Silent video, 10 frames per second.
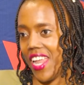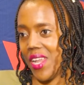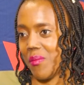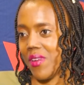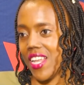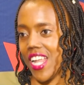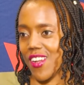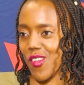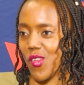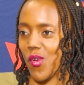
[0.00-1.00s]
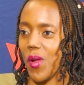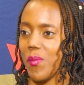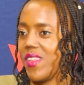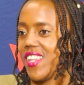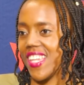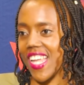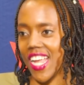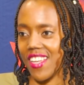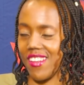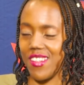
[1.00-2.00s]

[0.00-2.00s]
And I mean, like, your web design